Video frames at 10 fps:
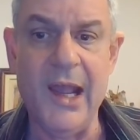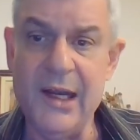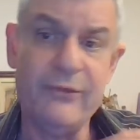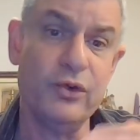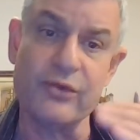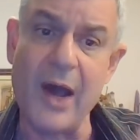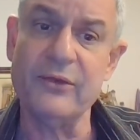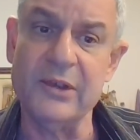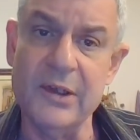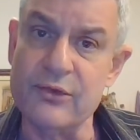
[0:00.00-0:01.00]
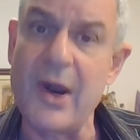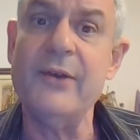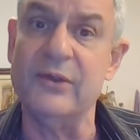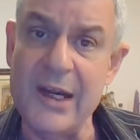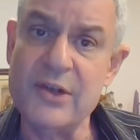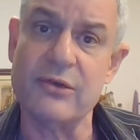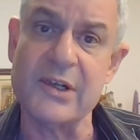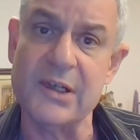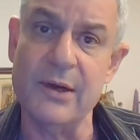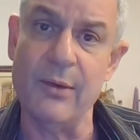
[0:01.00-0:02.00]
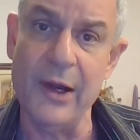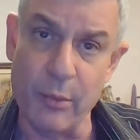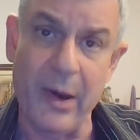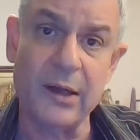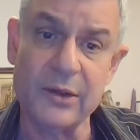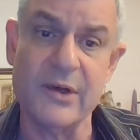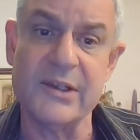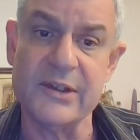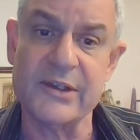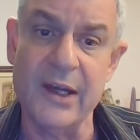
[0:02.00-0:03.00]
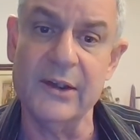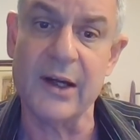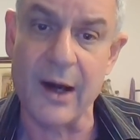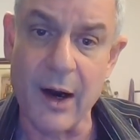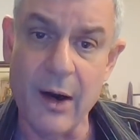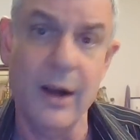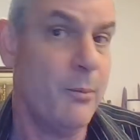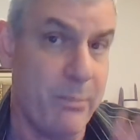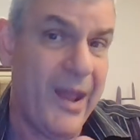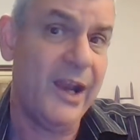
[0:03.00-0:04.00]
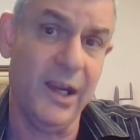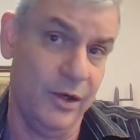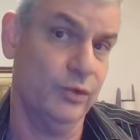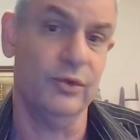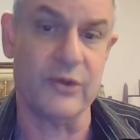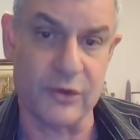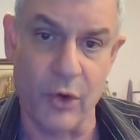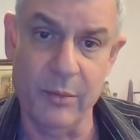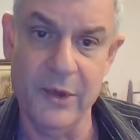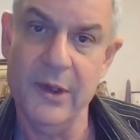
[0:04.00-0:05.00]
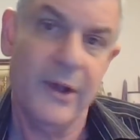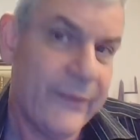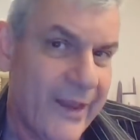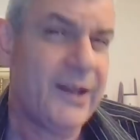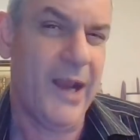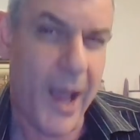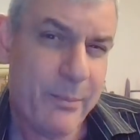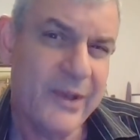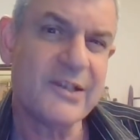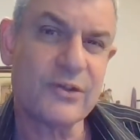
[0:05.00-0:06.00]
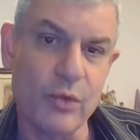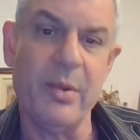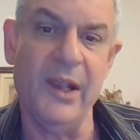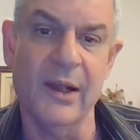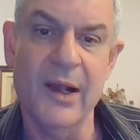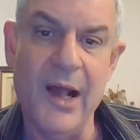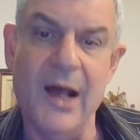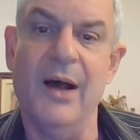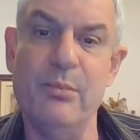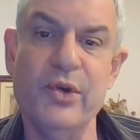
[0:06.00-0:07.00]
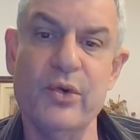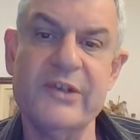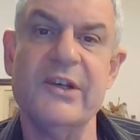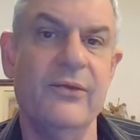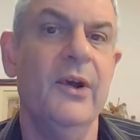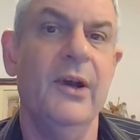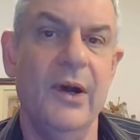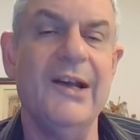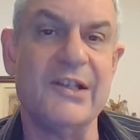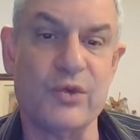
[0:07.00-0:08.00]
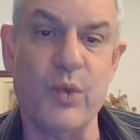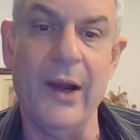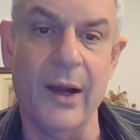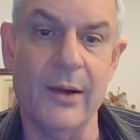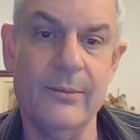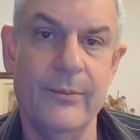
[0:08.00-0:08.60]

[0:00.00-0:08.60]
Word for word: And if you drive dangerously while your partner is inside the car, begging you to stop, that happens to be abusive as well.